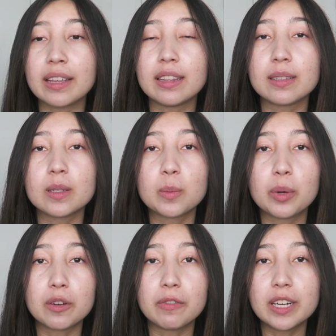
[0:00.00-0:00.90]
I think this is
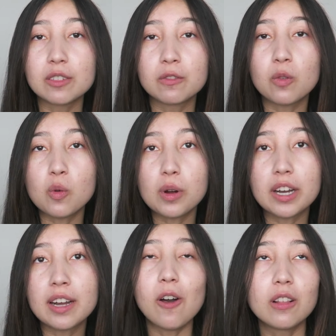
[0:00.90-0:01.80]
perfect
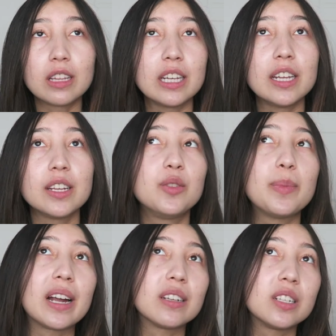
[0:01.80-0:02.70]
for college,
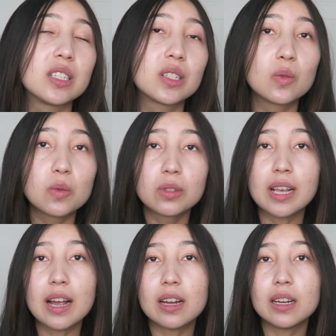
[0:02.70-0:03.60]
back to school
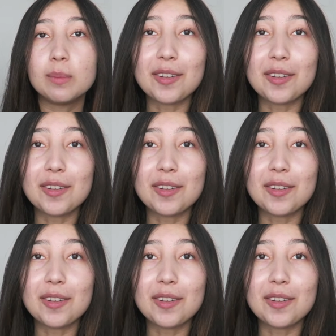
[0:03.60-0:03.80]
time.